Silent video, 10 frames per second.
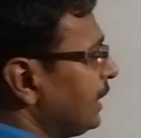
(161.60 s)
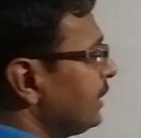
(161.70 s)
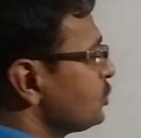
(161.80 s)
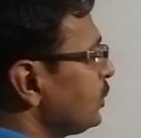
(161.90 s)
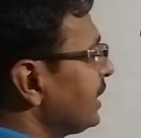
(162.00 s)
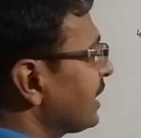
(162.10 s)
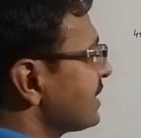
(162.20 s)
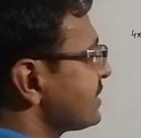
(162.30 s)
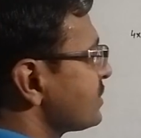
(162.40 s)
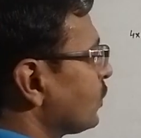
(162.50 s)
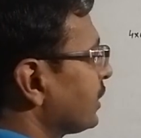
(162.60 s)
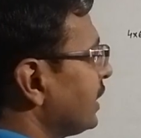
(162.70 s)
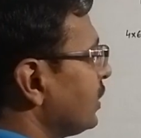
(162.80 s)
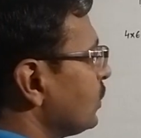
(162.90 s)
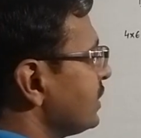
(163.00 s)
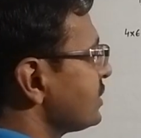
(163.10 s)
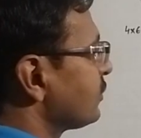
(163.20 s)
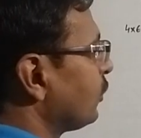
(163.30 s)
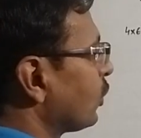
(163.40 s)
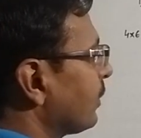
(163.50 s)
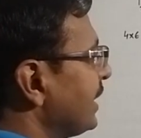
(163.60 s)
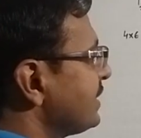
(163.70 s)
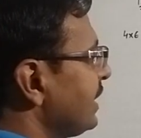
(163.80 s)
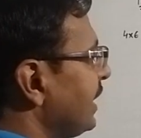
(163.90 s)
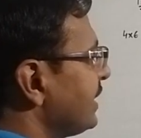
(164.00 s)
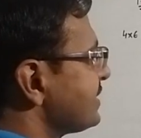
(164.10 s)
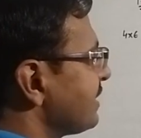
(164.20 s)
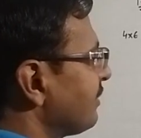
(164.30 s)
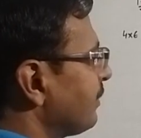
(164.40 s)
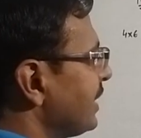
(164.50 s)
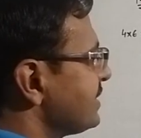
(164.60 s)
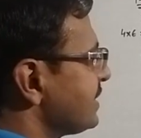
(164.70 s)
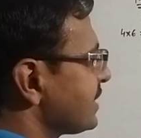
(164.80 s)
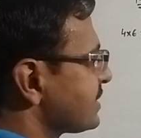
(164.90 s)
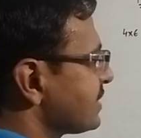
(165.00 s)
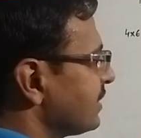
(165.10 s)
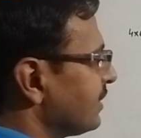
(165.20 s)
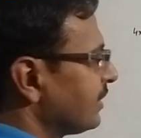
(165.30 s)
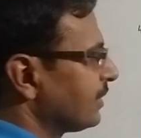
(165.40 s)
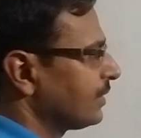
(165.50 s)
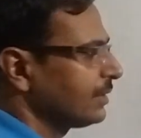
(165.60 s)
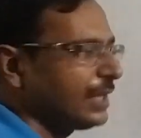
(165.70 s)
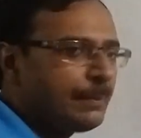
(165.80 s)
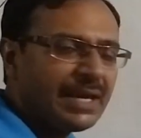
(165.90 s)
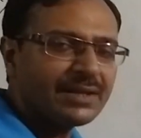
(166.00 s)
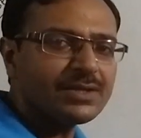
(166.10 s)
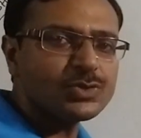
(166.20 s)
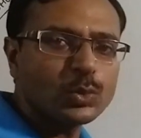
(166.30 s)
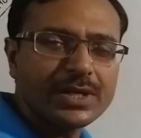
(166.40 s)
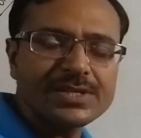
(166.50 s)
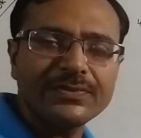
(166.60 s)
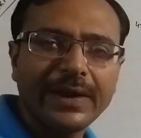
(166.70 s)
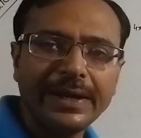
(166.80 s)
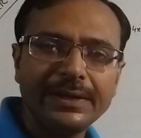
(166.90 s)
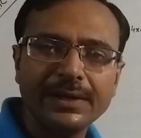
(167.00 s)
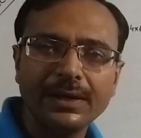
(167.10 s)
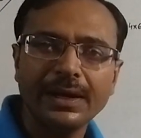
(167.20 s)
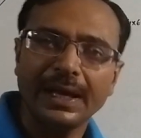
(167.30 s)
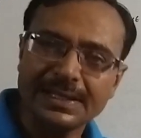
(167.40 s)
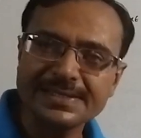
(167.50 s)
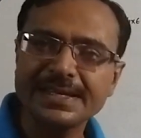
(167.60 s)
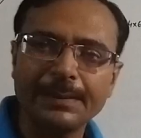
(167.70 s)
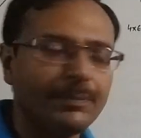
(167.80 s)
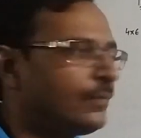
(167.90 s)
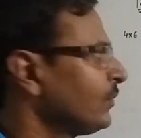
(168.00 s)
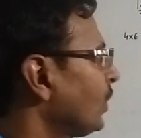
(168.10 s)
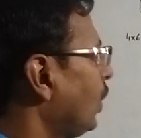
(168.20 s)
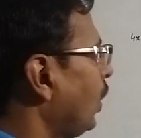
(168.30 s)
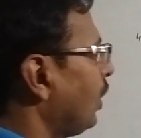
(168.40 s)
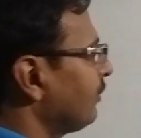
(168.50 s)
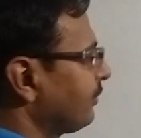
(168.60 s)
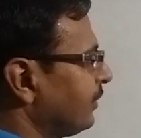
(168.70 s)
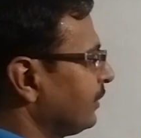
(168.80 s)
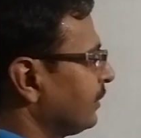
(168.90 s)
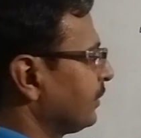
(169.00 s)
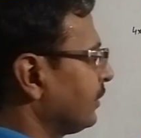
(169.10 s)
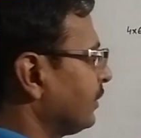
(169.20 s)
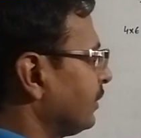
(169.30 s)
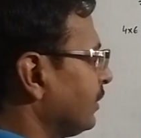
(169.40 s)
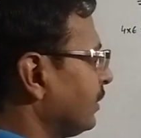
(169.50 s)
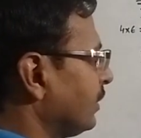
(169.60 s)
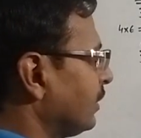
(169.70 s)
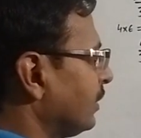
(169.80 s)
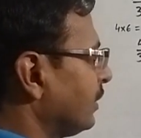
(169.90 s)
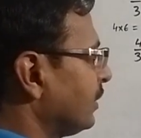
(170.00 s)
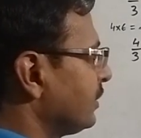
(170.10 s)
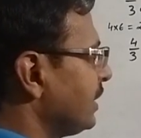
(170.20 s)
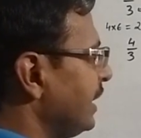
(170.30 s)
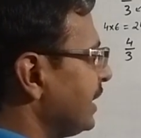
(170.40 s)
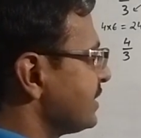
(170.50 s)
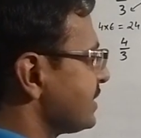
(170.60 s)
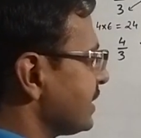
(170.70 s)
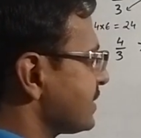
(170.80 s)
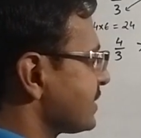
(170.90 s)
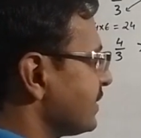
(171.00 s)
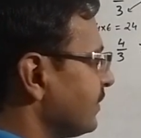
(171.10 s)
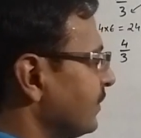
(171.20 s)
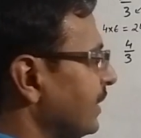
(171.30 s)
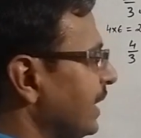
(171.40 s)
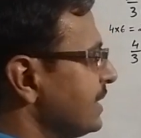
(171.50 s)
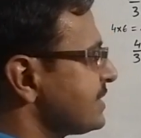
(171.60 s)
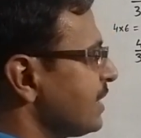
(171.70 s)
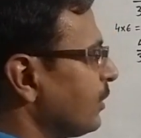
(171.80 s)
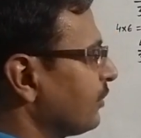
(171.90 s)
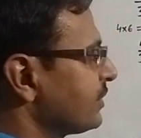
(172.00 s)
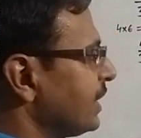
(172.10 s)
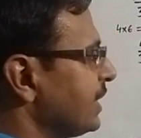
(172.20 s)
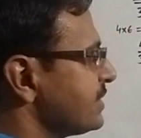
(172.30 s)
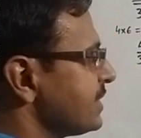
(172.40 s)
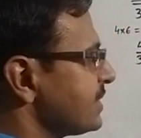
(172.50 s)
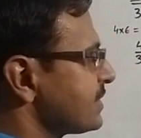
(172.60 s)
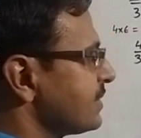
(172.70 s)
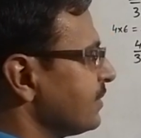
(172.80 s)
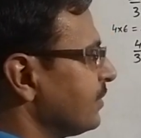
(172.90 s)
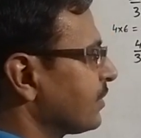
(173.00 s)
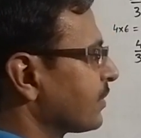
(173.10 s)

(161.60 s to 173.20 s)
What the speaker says: in junior classes, what they do is 4 by 3 and 7 by 6, they make the students find the LCM of 3 and 6, LCM of 3 and 6,